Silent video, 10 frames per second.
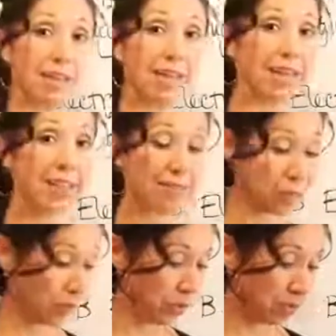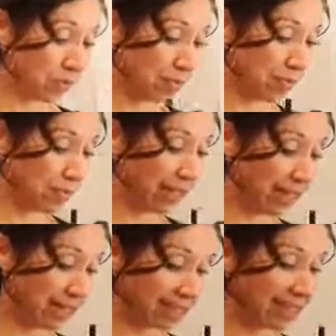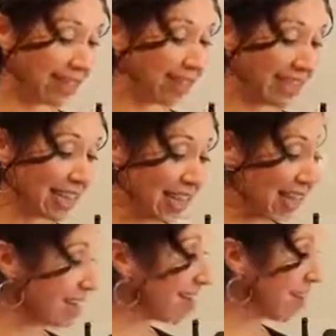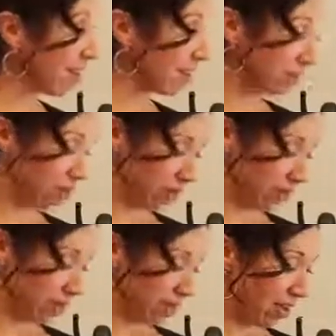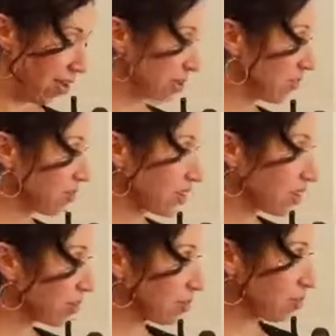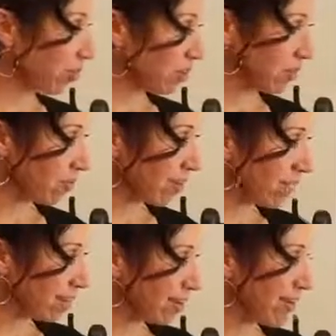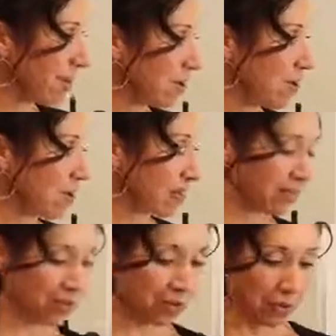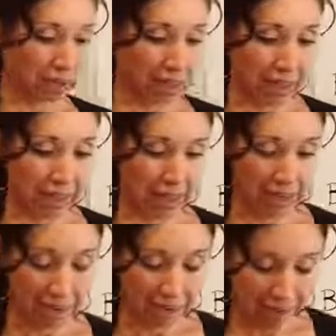And that's important because at the end of our cellular respiration event, so NAD